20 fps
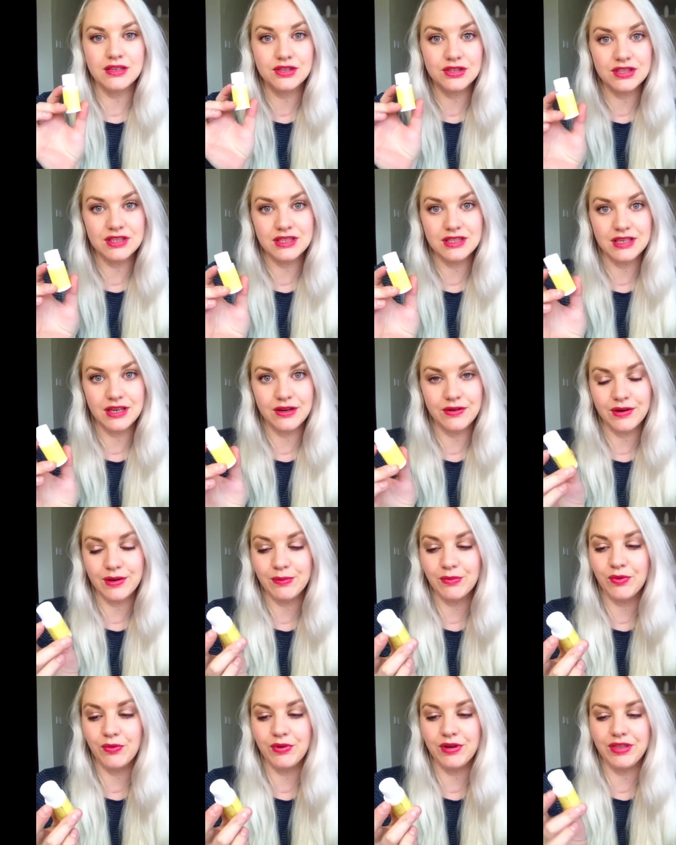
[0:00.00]

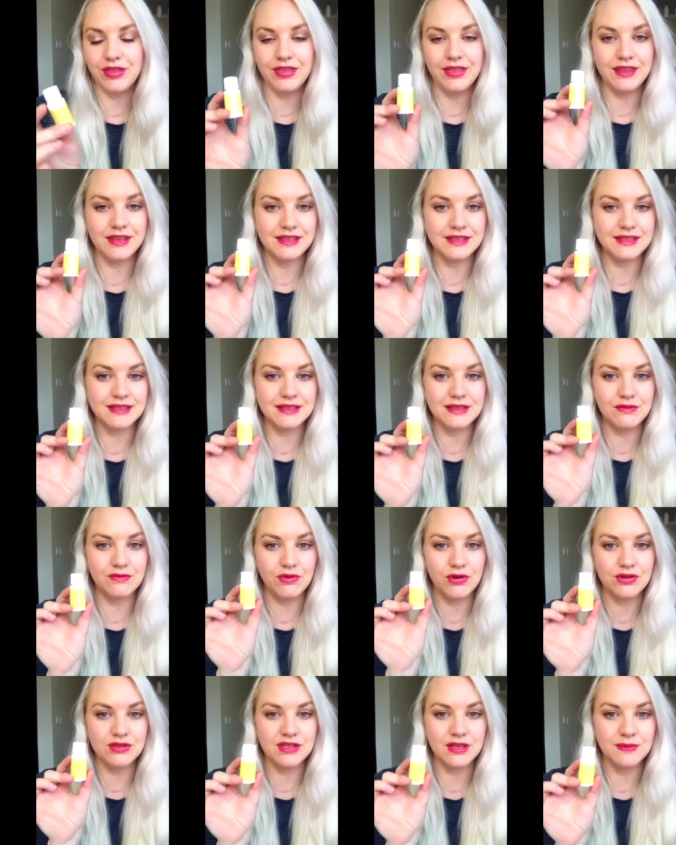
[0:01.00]
serum with this
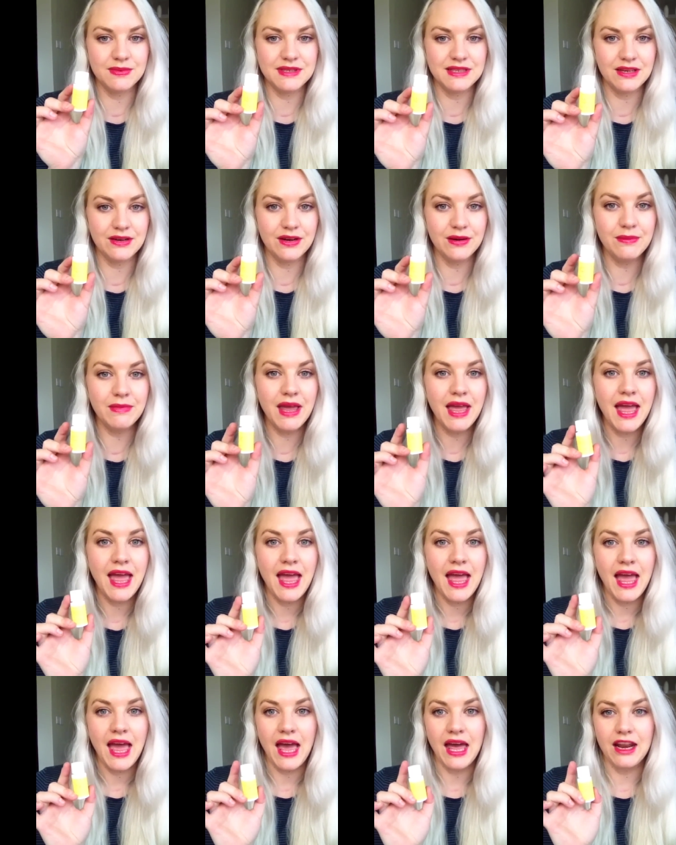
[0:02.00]
rosehip serum,
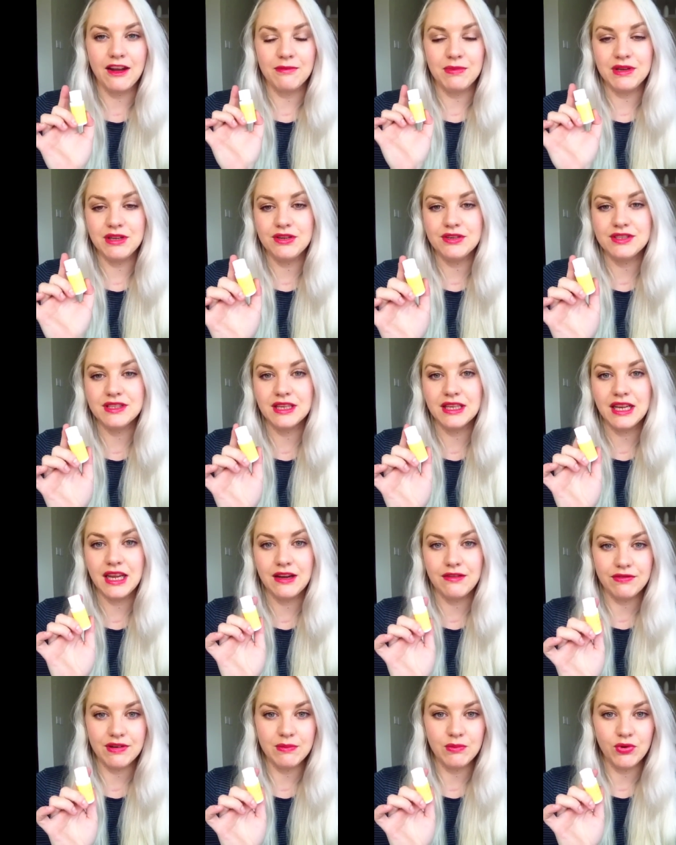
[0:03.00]
and I've been using it
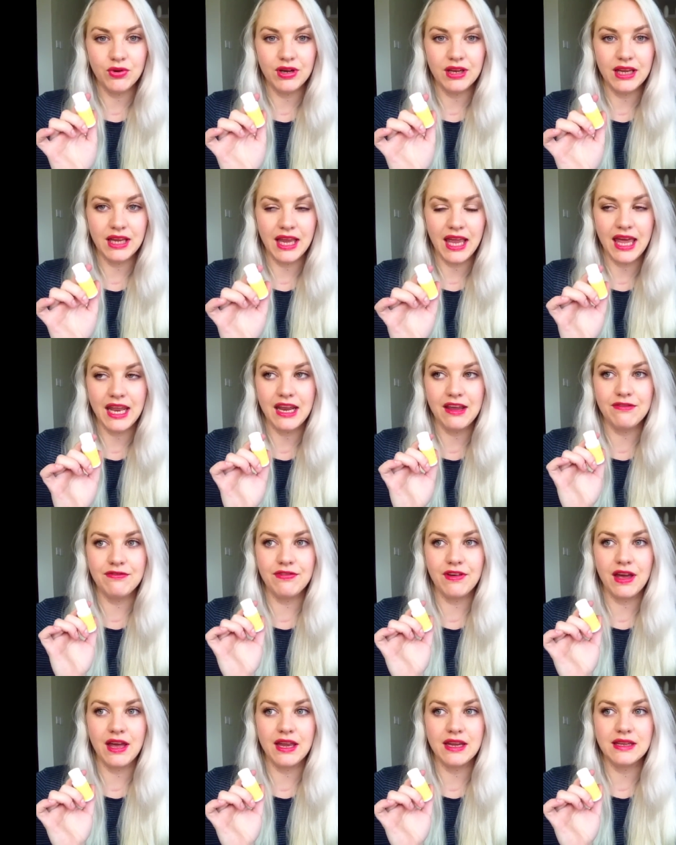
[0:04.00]
every morning, and I
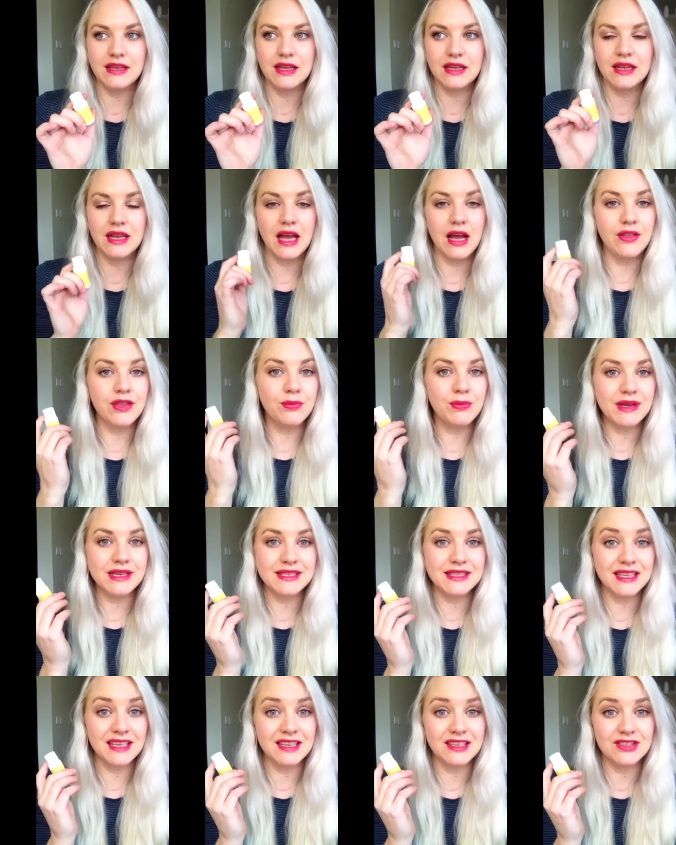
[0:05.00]
find that now that my
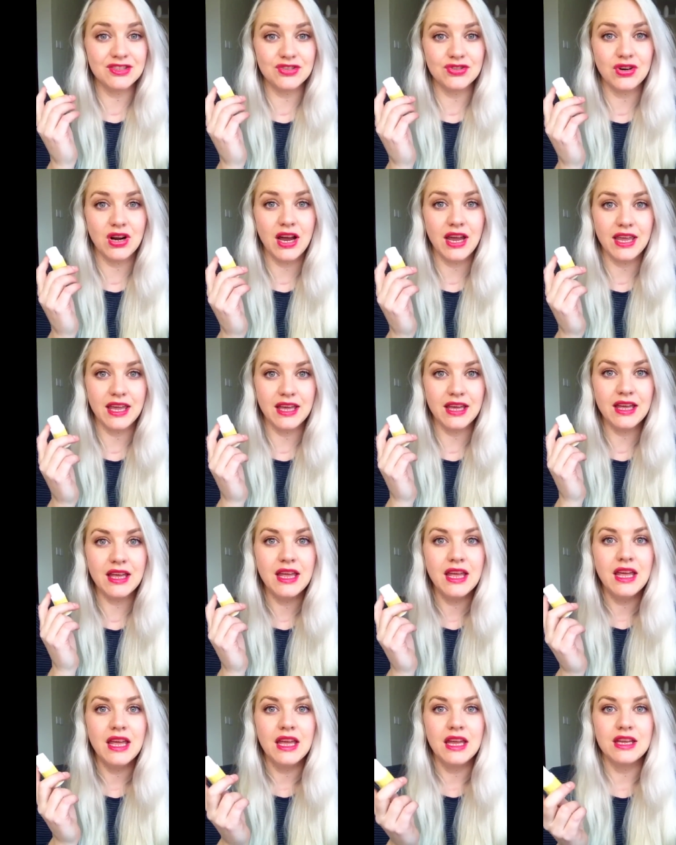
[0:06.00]
skin is drier,
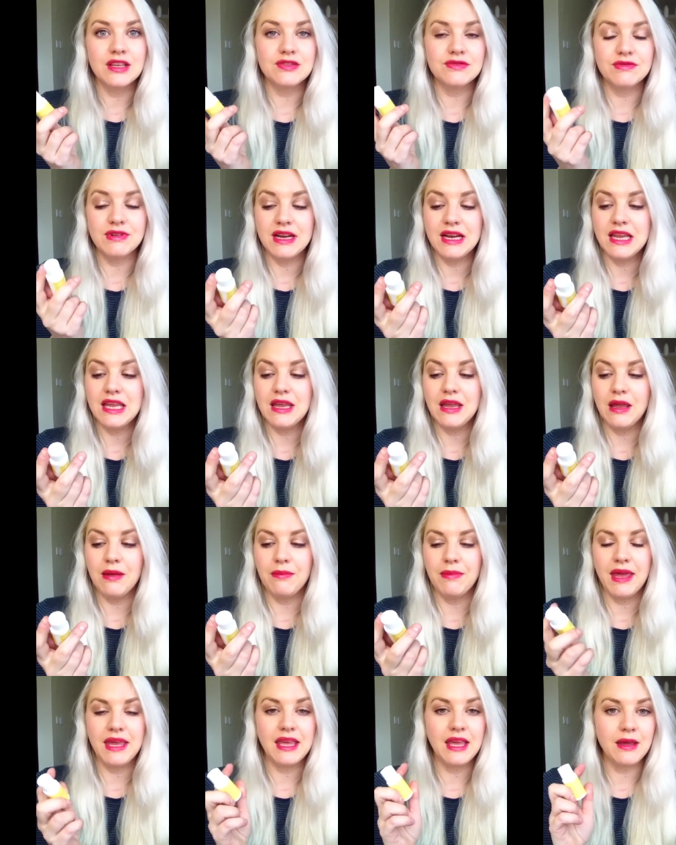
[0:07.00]
it's really
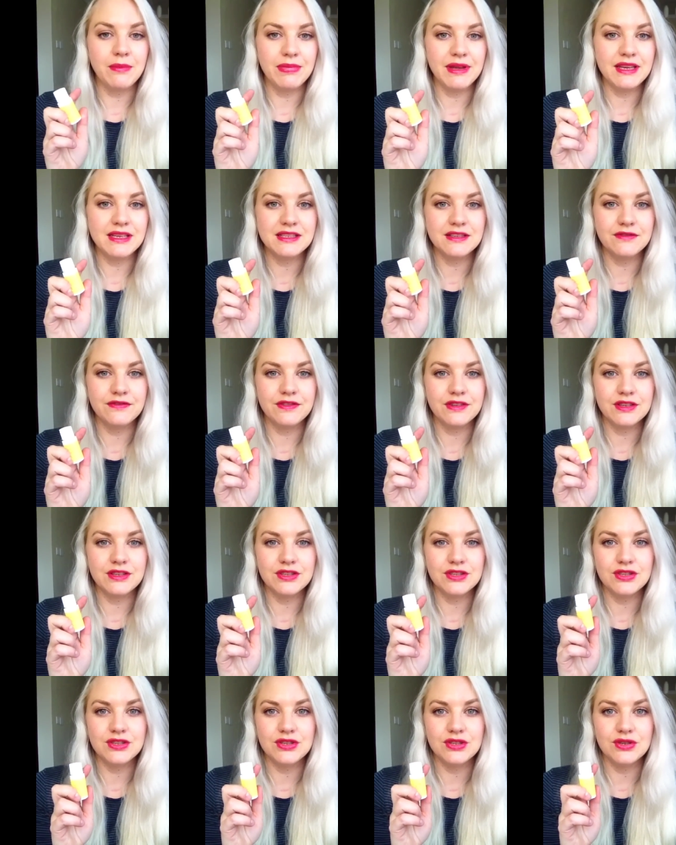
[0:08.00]
making a big
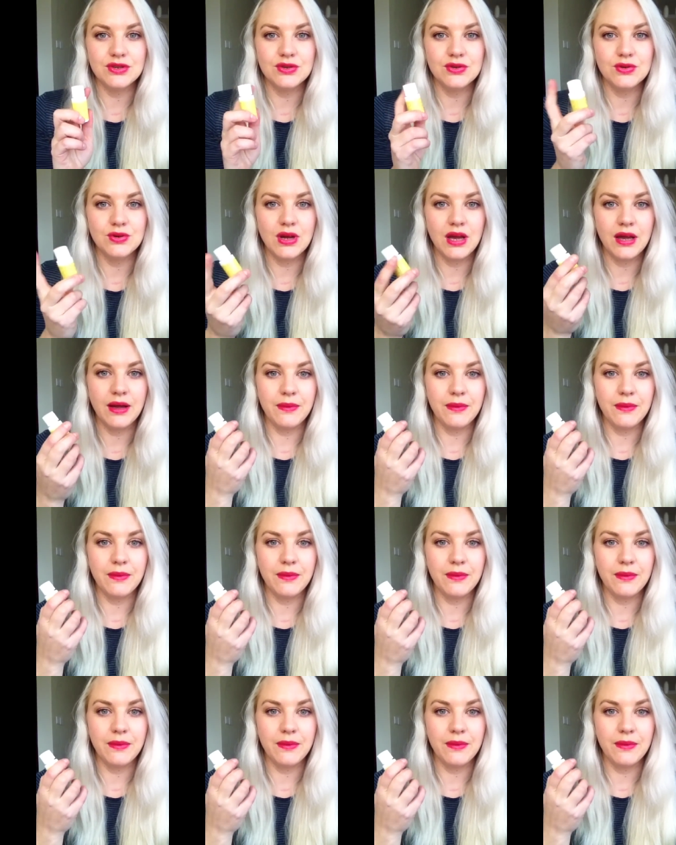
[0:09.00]
difference to